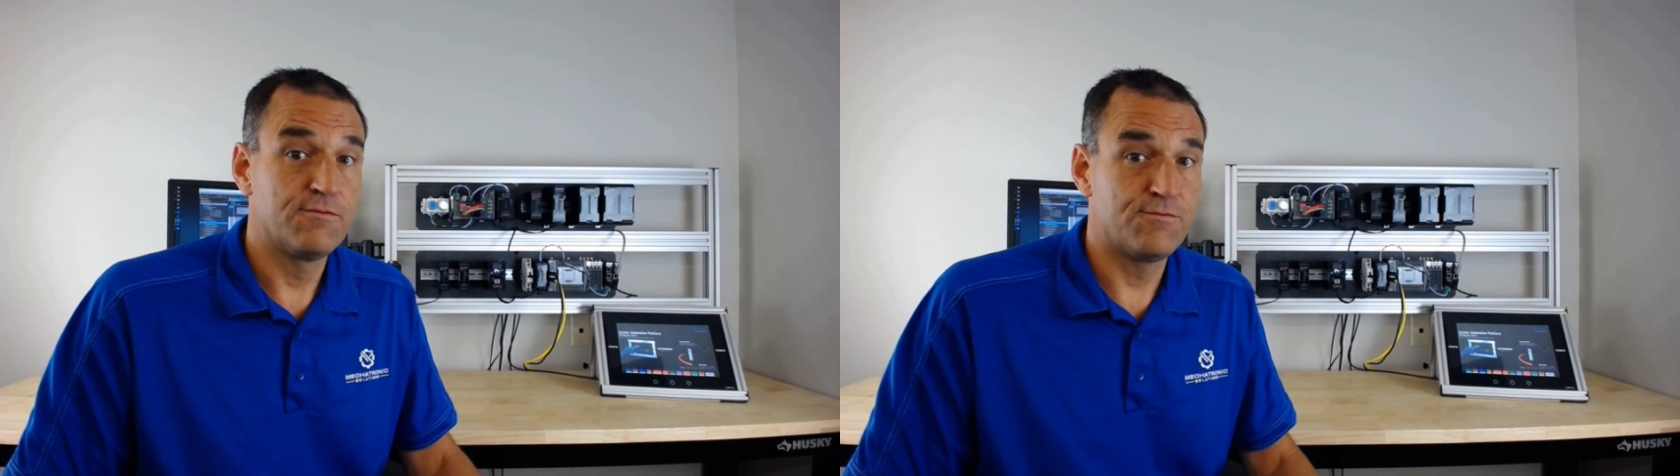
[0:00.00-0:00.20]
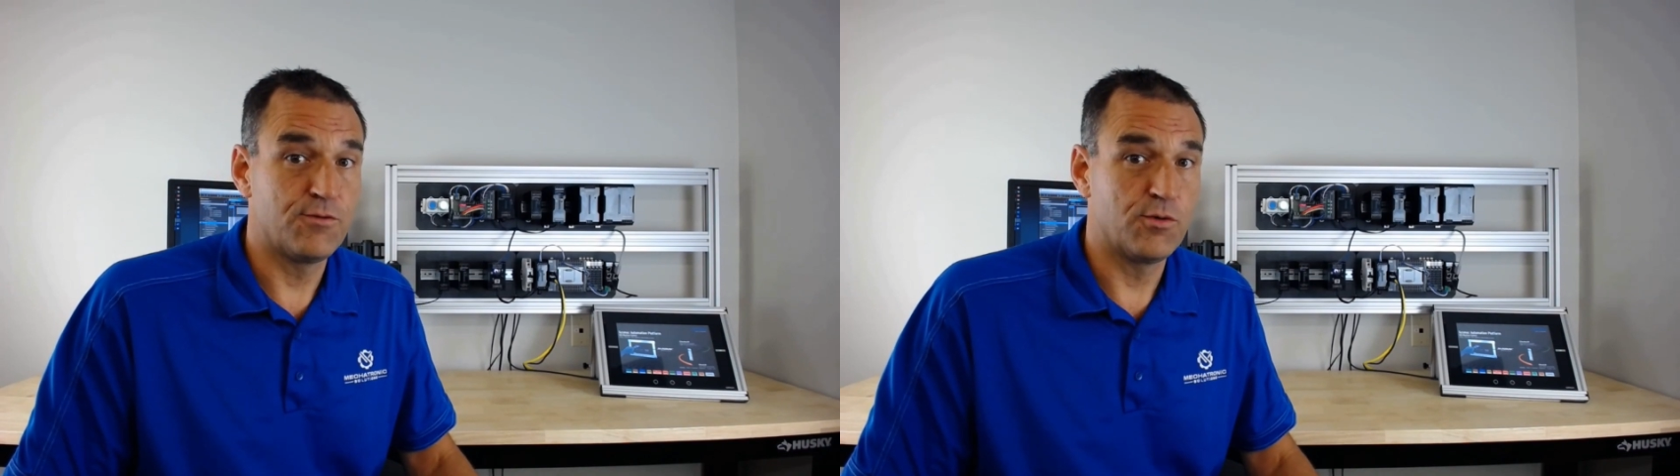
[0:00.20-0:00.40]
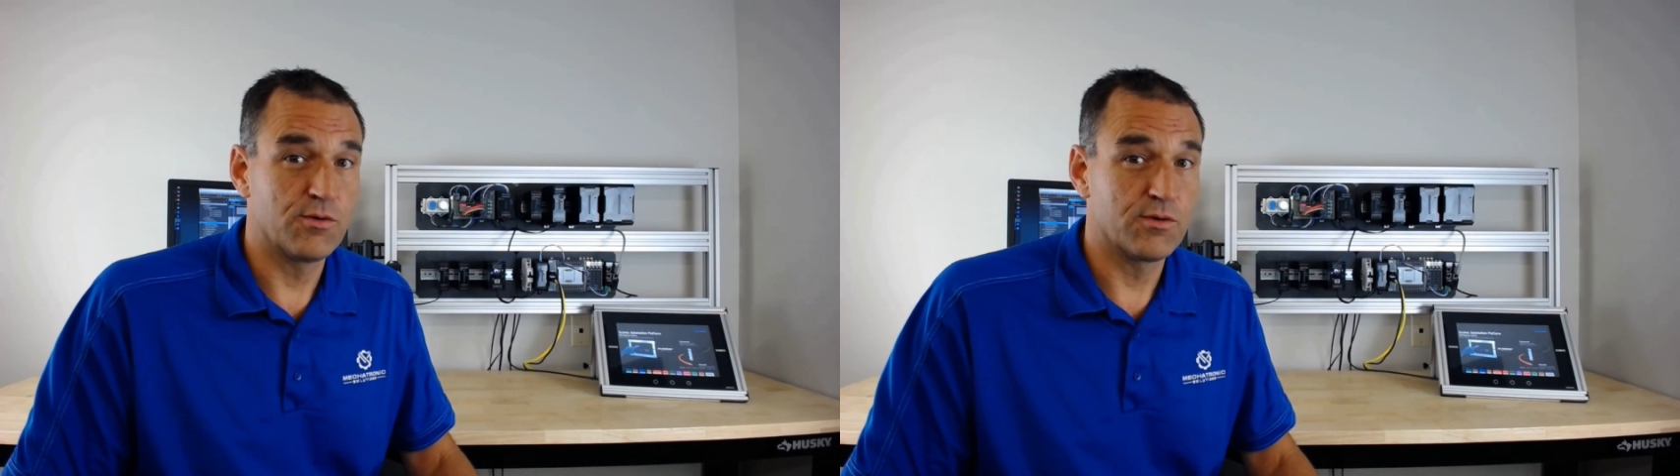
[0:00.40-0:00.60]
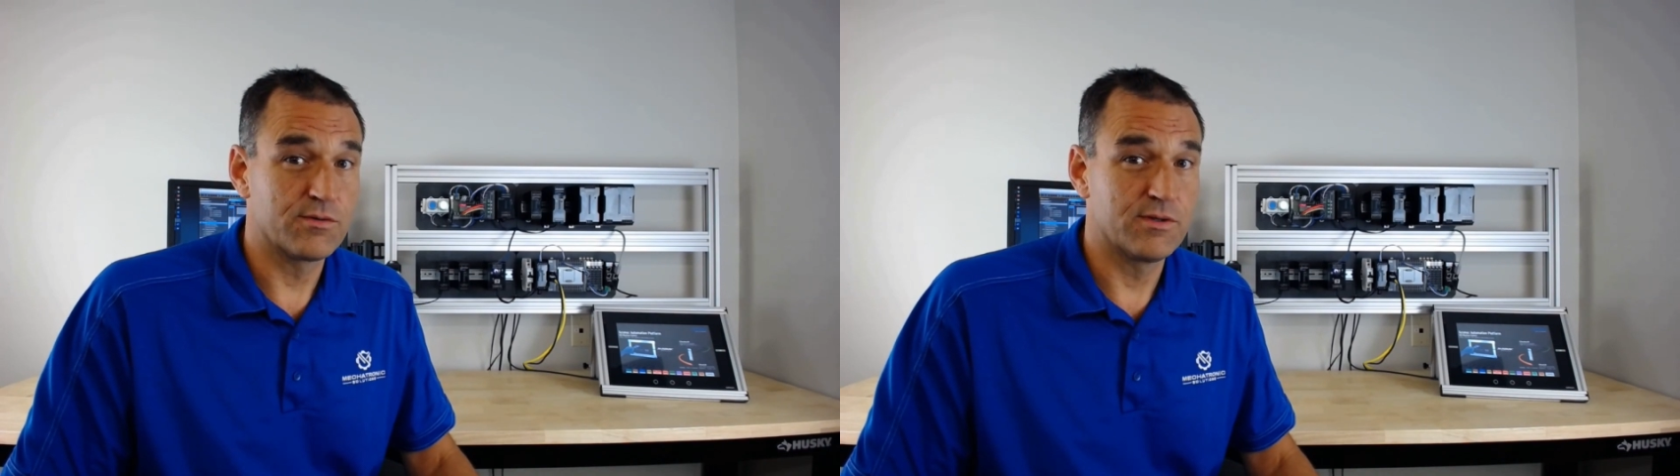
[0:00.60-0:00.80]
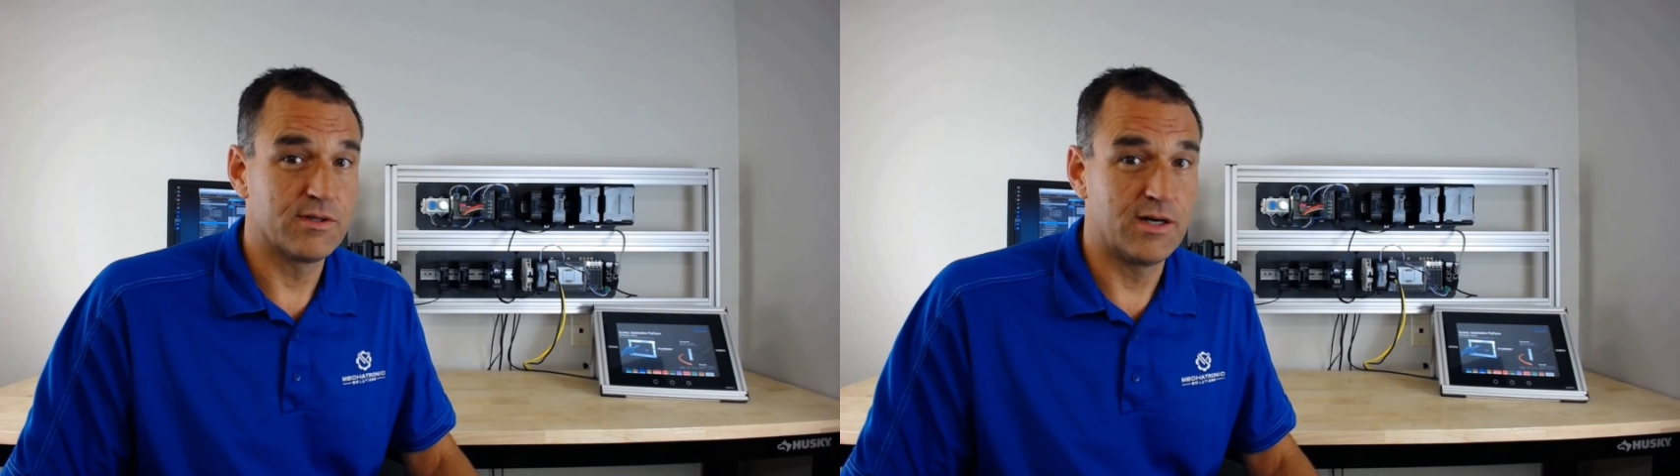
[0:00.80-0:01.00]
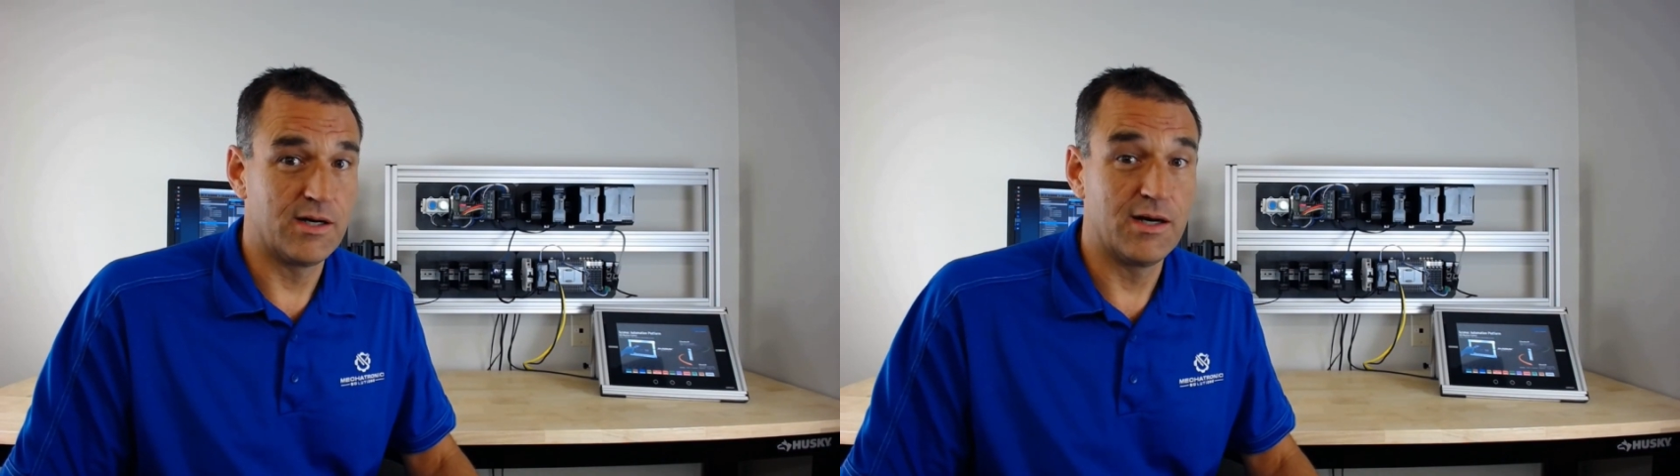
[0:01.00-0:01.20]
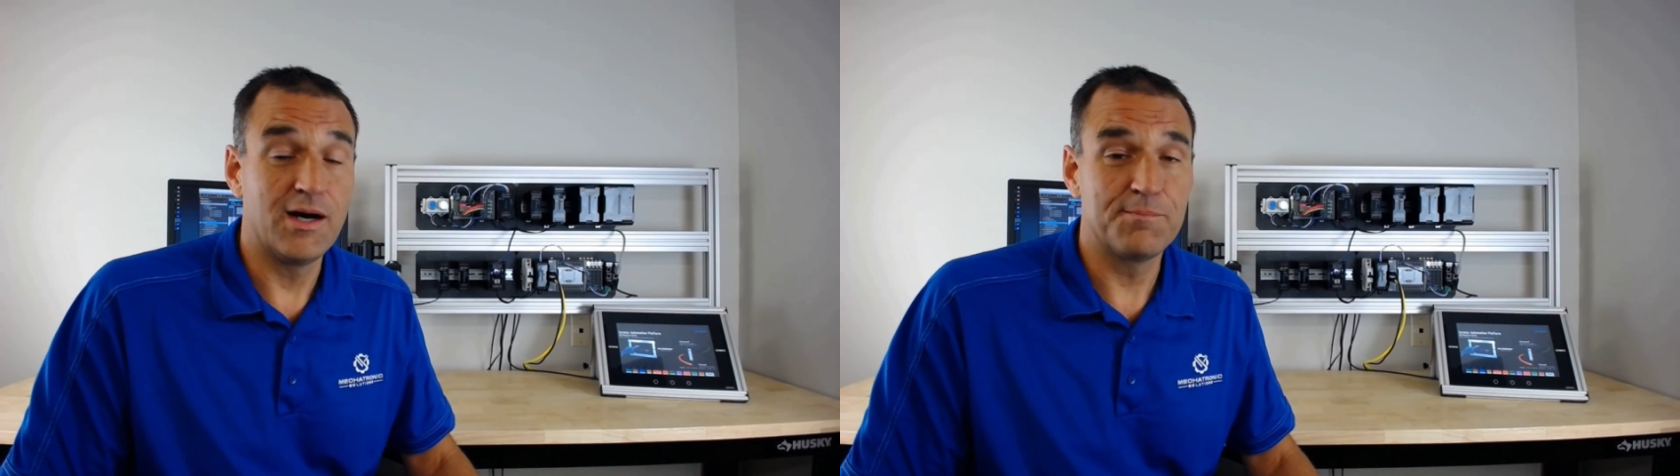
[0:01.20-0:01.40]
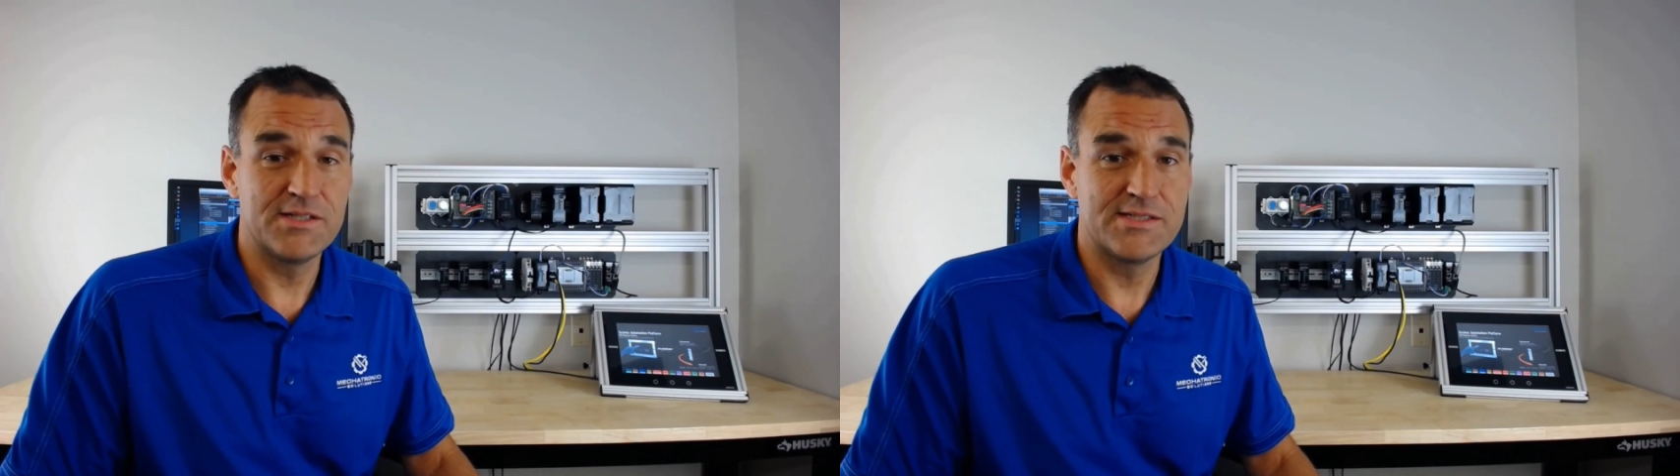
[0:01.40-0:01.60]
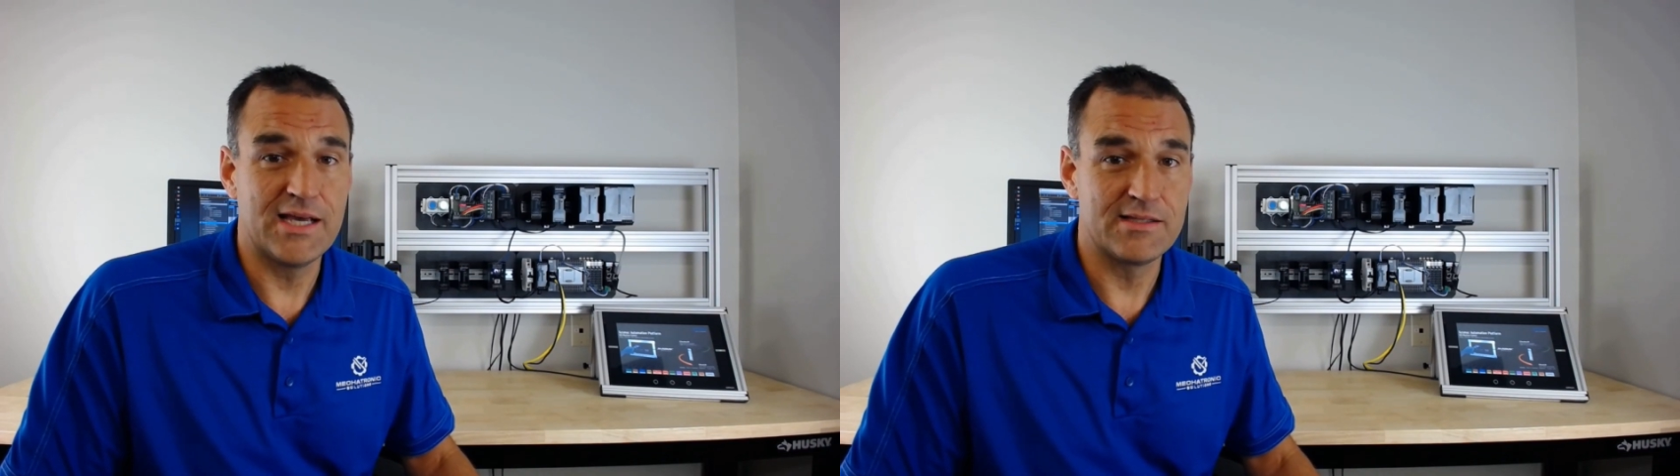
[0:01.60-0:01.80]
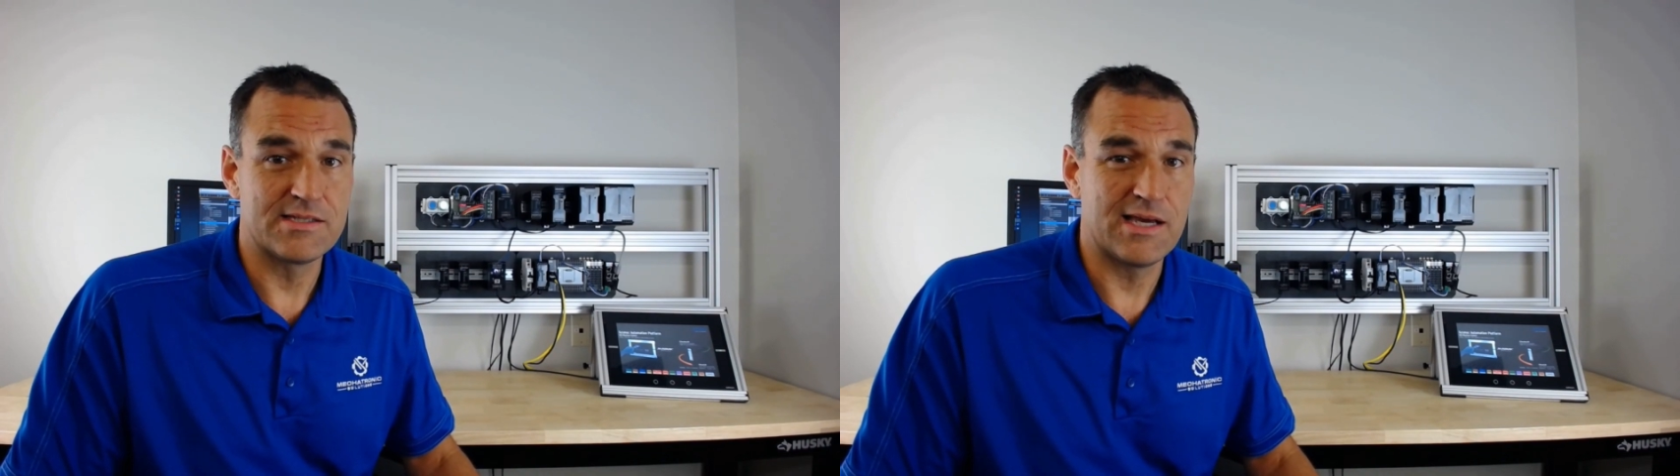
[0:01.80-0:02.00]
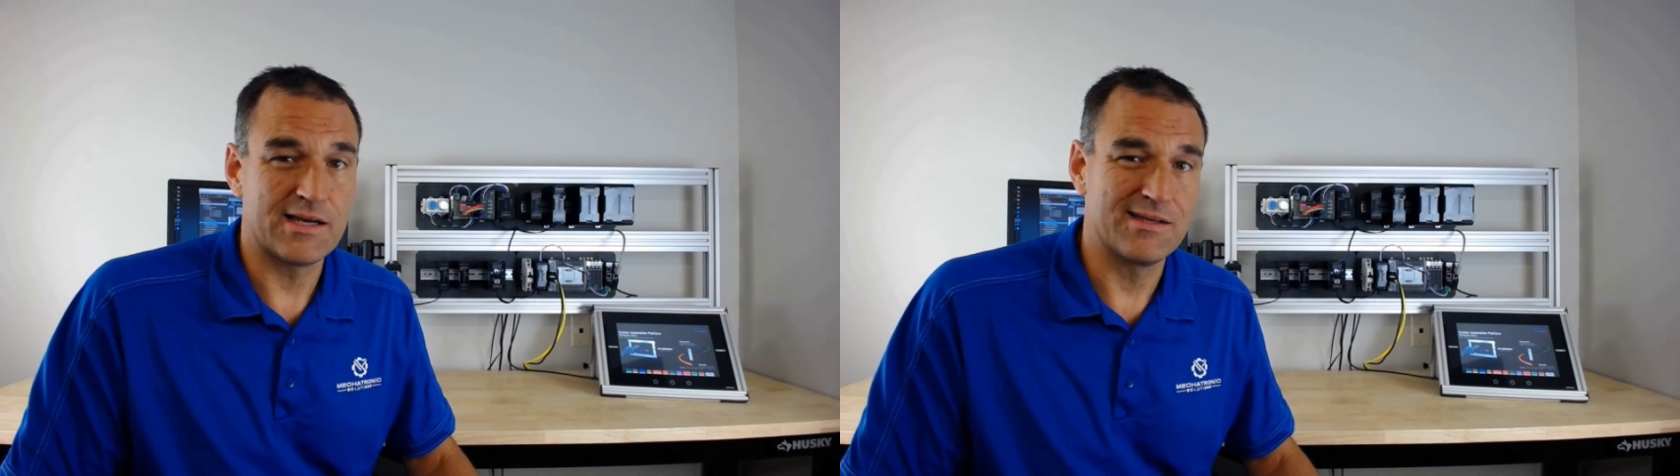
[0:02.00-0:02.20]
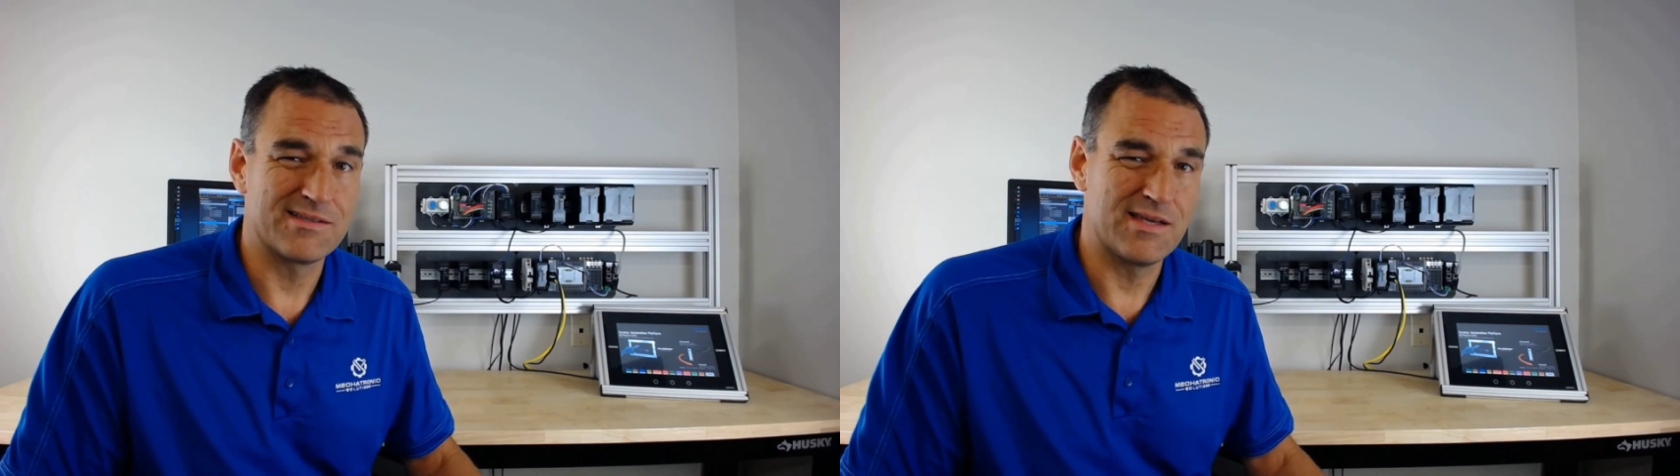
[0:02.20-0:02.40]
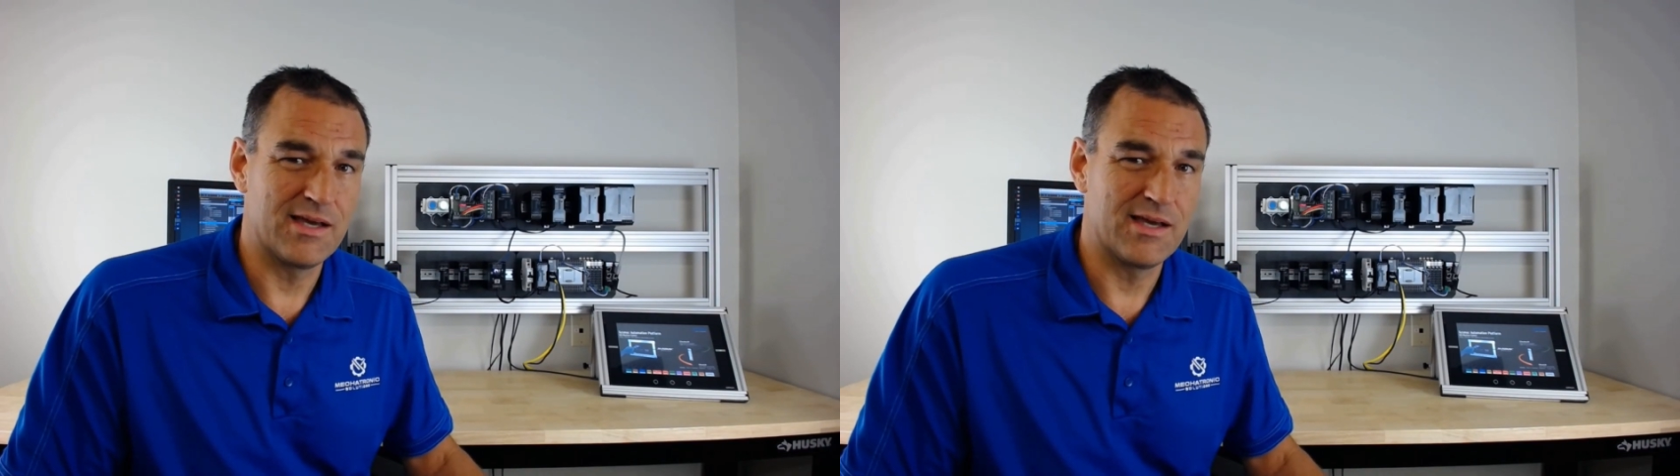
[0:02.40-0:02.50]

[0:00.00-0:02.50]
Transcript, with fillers: for up to 10 seconds